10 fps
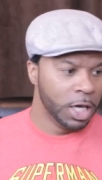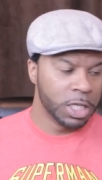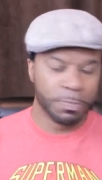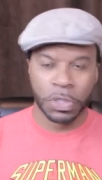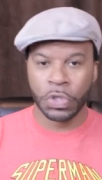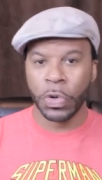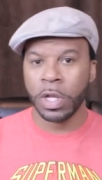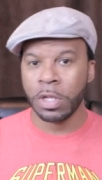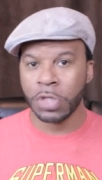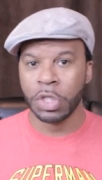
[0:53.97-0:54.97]
his
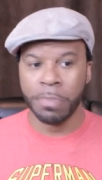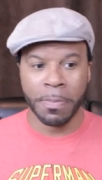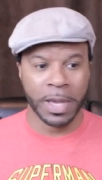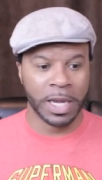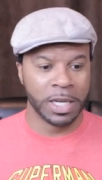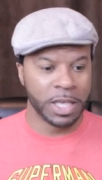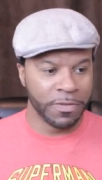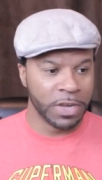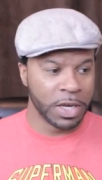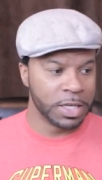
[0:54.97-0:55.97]
portrayal of Superman and
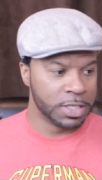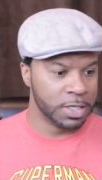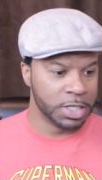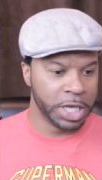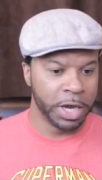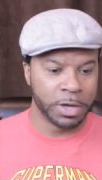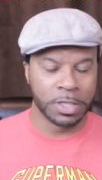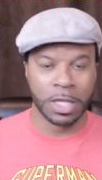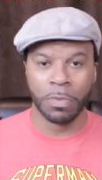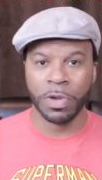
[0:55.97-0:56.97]
giving us this
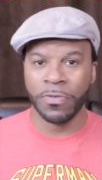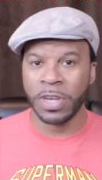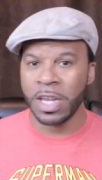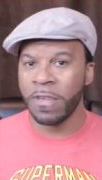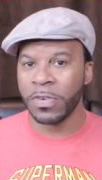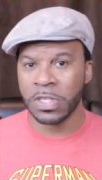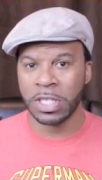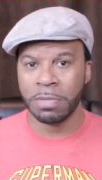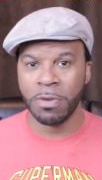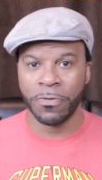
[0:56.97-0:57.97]
character that we've never
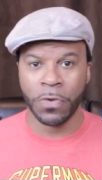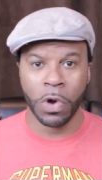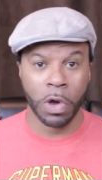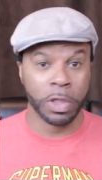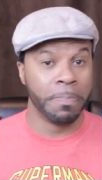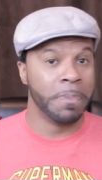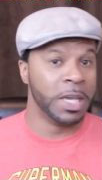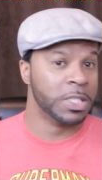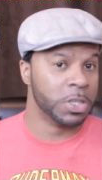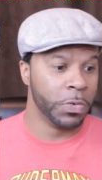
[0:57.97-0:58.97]
seen before on the
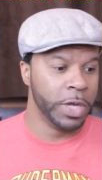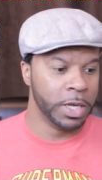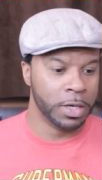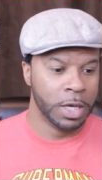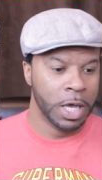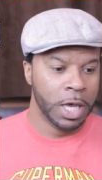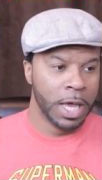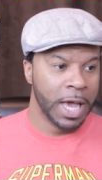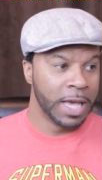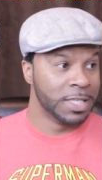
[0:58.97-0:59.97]
big screen
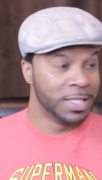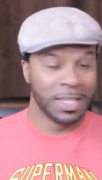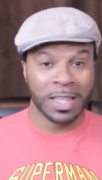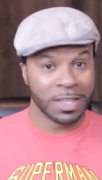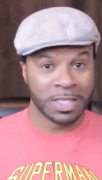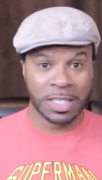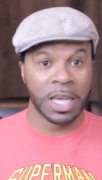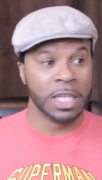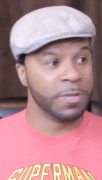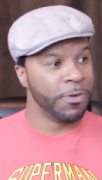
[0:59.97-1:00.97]
has set the
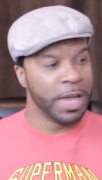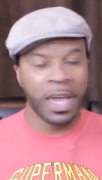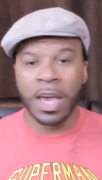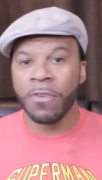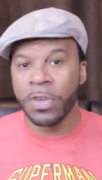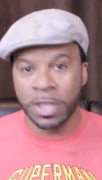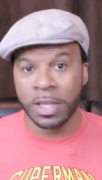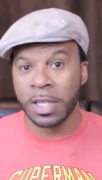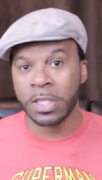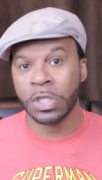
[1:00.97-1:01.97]
stage for
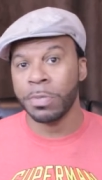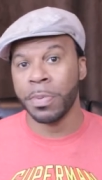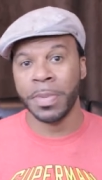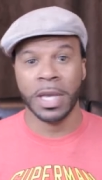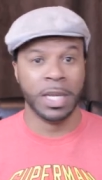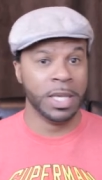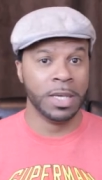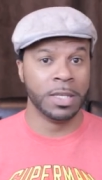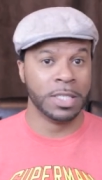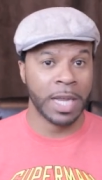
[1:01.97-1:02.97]
everything that Superman
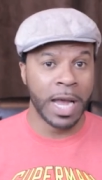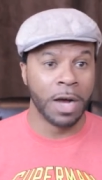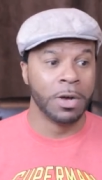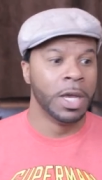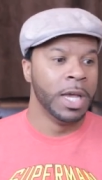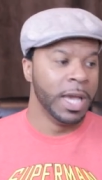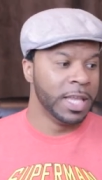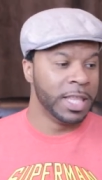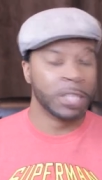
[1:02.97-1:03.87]
is now. And